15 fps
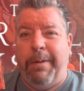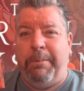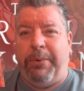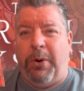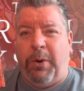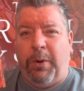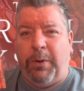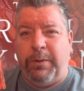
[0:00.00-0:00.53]

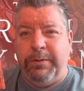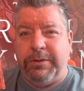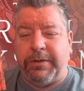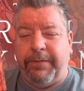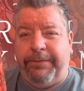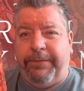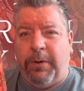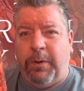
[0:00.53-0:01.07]
Pause
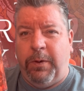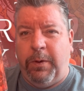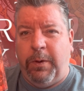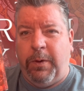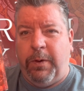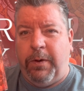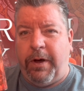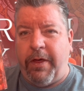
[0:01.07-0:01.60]

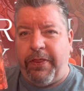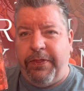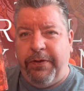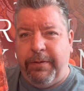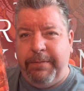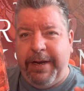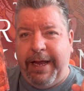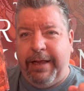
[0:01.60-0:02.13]
for
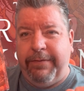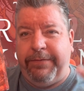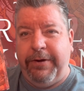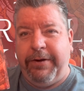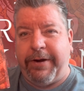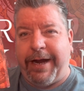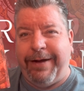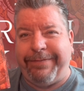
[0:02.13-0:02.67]
thumbnail
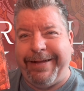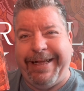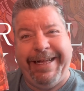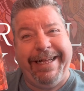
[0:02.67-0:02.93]
photograph.